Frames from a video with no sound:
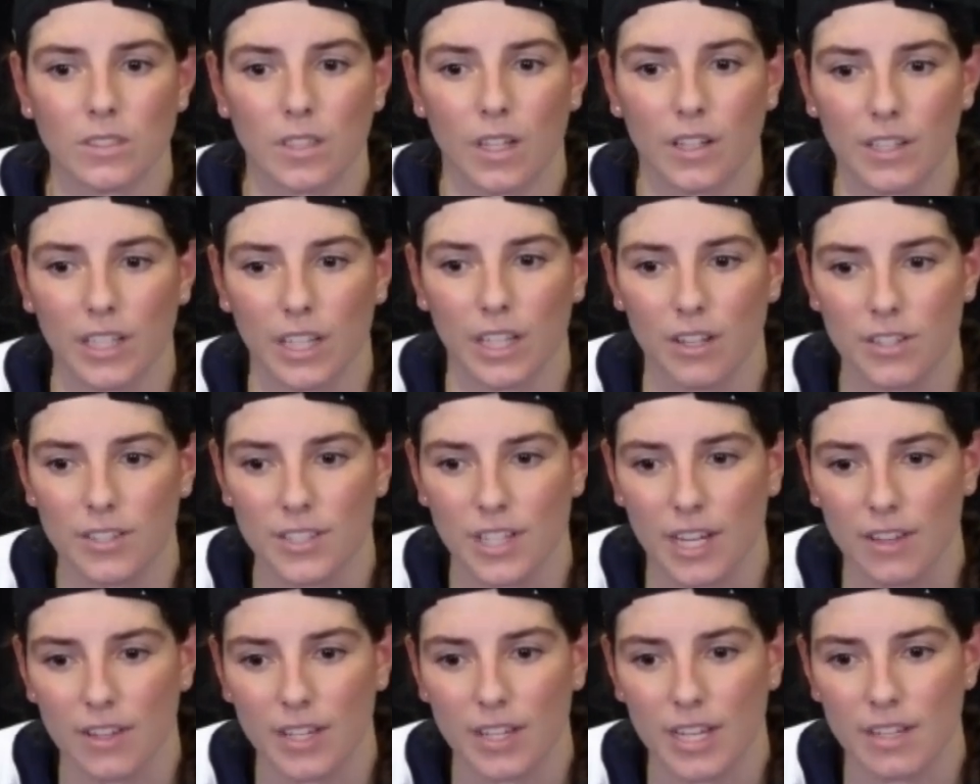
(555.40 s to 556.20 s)
On the other
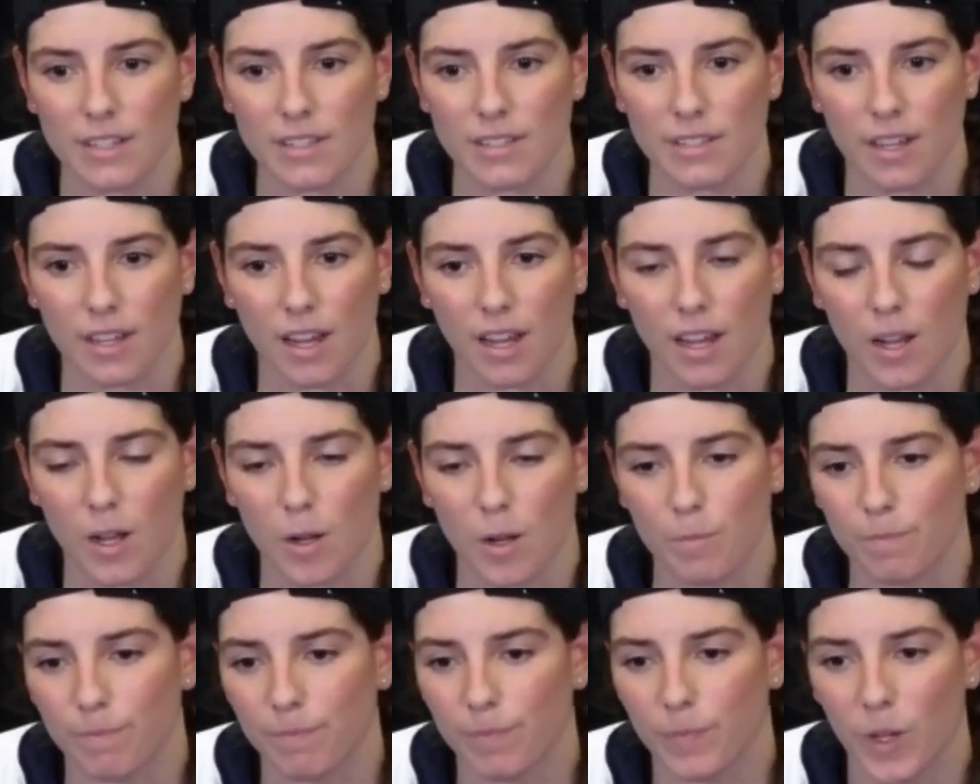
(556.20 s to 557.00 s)
side of the
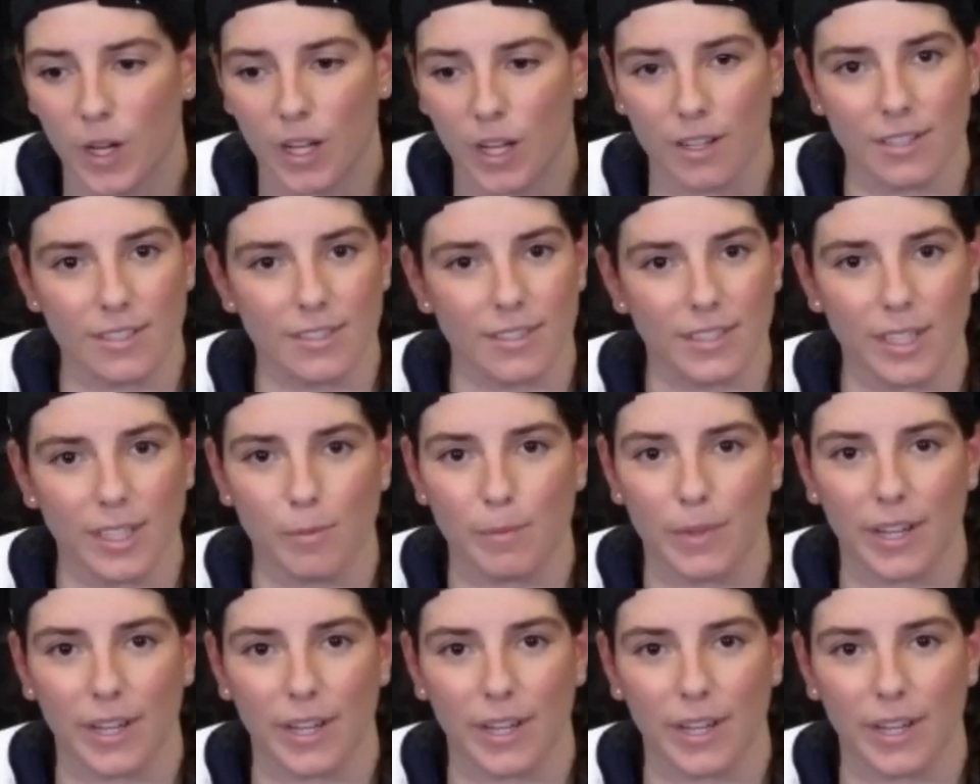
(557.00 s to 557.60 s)
ice? Honestly,